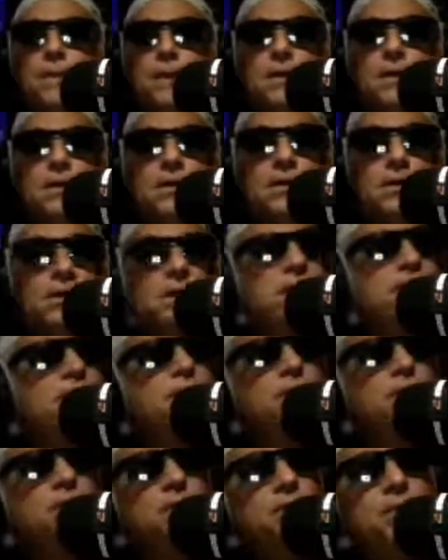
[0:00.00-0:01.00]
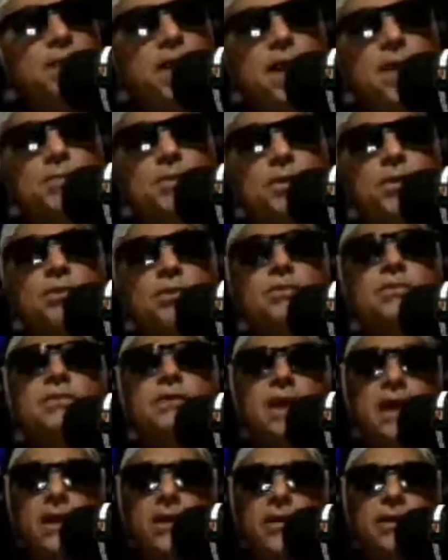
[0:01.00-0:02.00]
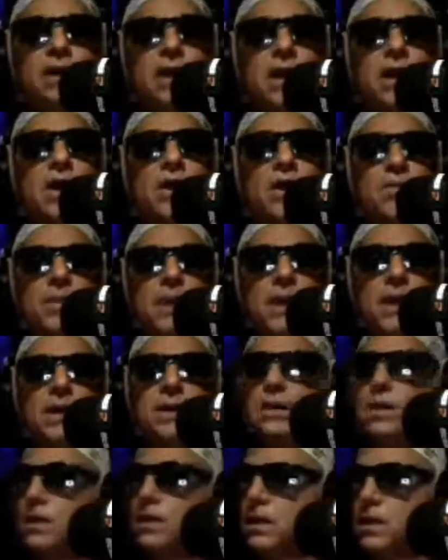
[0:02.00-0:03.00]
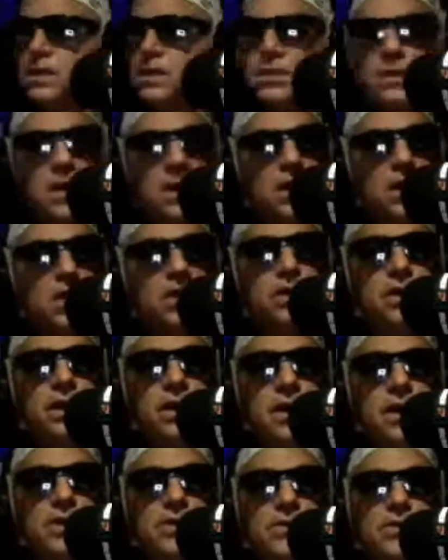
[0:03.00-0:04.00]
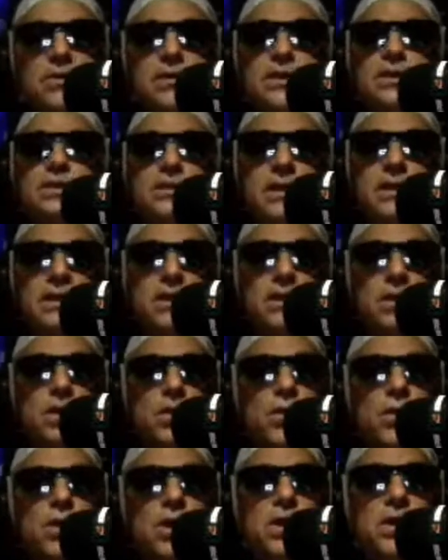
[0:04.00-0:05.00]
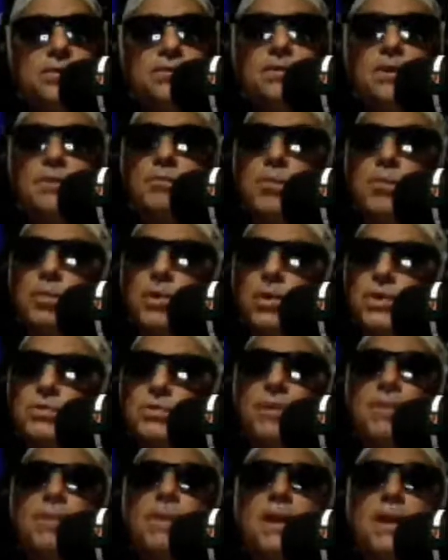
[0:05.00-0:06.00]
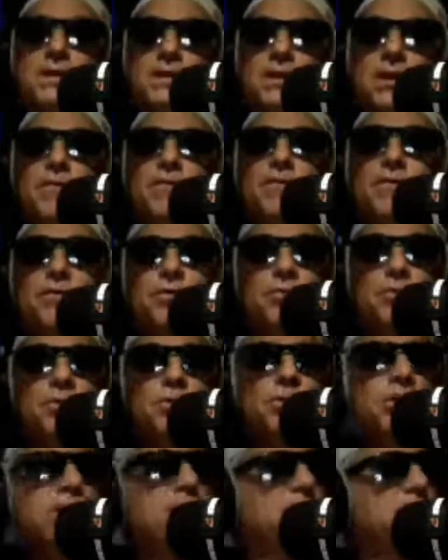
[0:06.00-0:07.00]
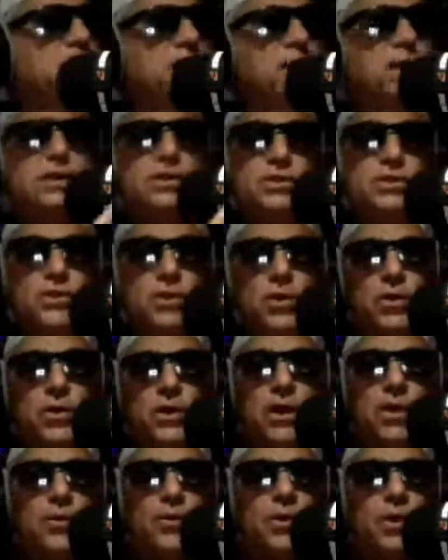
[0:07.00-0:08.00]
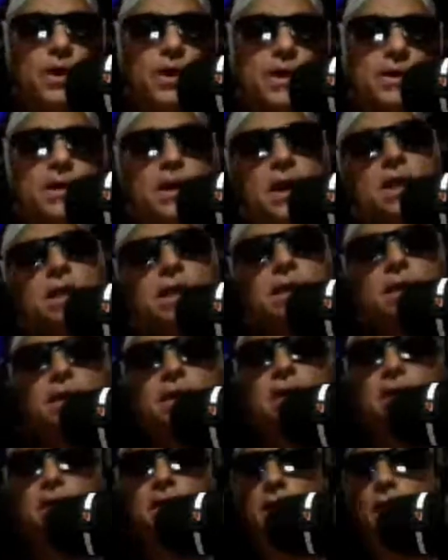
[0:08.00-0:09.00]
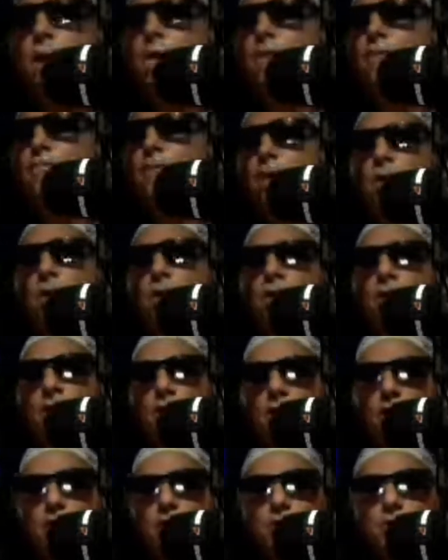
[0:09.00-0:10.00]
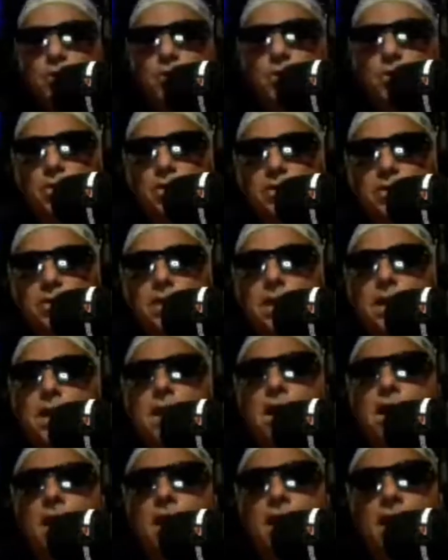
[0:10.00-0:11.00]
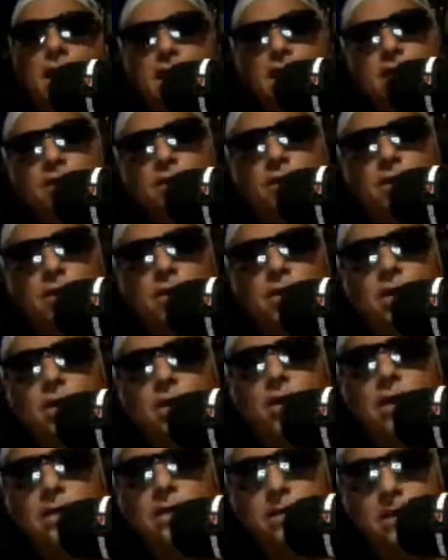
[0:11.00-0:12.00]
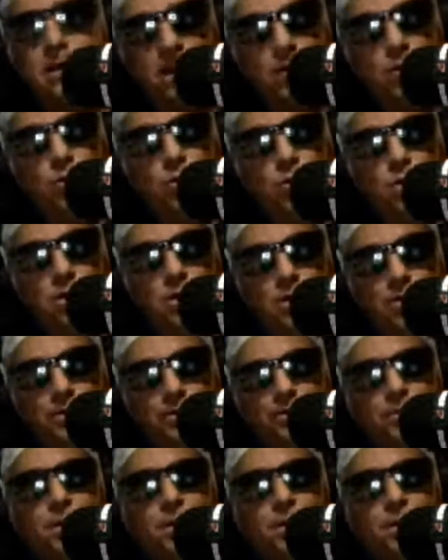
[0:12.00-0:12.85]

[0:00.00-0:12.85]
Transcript: Uh, and if we're in a bad mood, tear it down, man. Tear it down and say, you know what? I'm going to brush my pants off this morning. It didn't start out right. I didn't get the co phone call I was wanting. I got the phone call I didn't want,